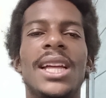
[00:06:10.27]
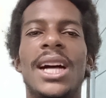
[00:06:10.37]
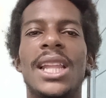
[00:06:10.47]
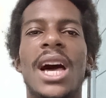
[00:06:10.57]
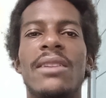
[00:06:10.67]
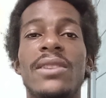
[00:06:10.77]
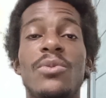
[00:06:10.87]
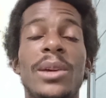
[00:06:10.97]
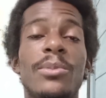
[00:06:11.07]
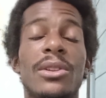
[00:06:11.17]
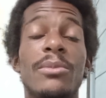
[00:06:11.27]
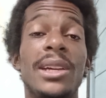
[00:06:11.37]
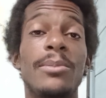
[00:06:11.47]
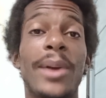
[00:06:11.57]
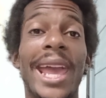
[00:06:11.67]
A lot of these people are
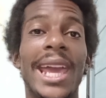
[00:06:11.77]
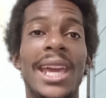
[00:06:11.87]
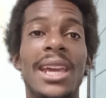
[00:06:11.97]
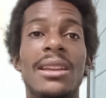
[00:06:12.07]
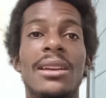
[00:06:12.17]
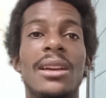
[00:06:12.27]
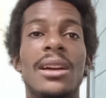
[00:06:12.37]
being paid,